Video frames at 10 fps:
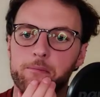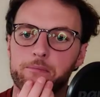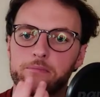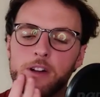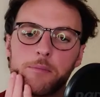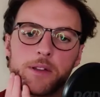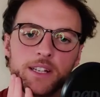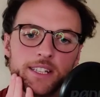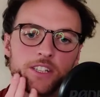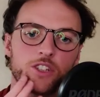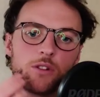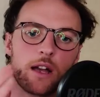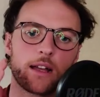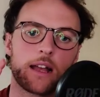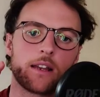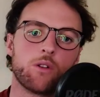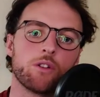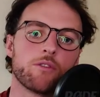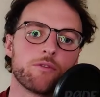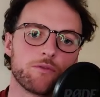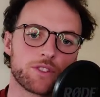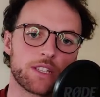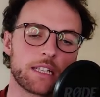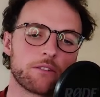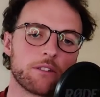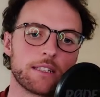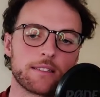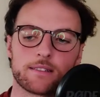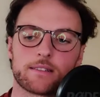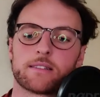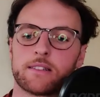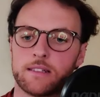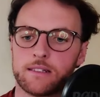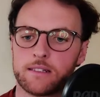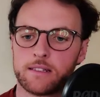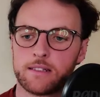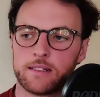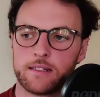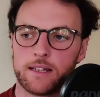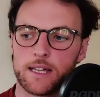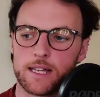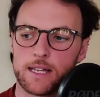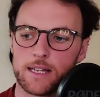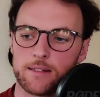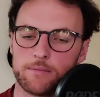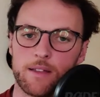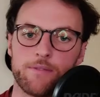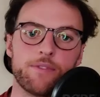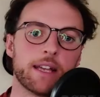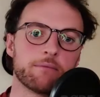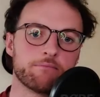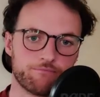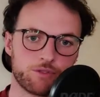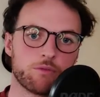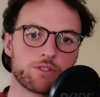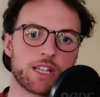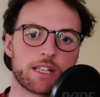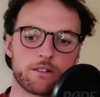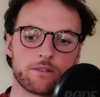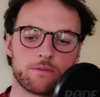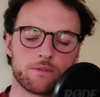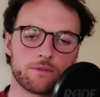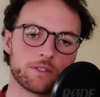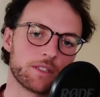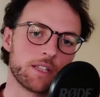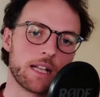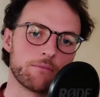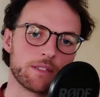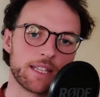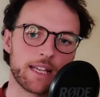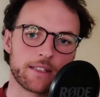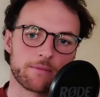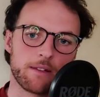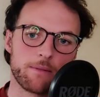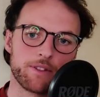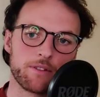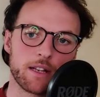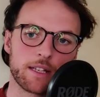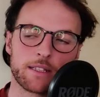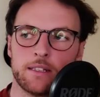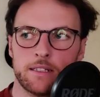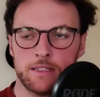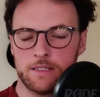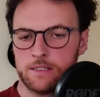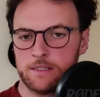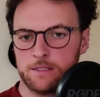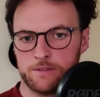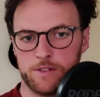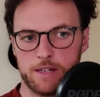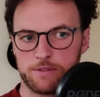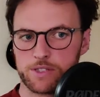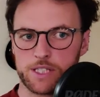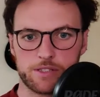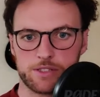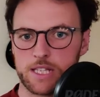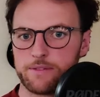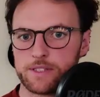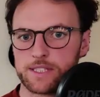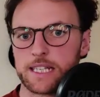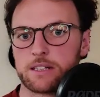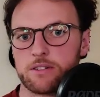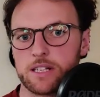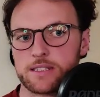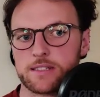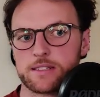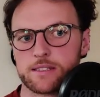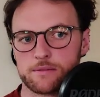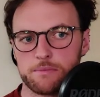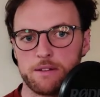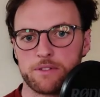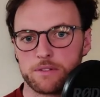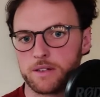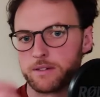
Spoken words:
might be an idea to do a load of single releases, and then come together with the album at the end. Maybe do like 5 or 6 or 7 single releases every,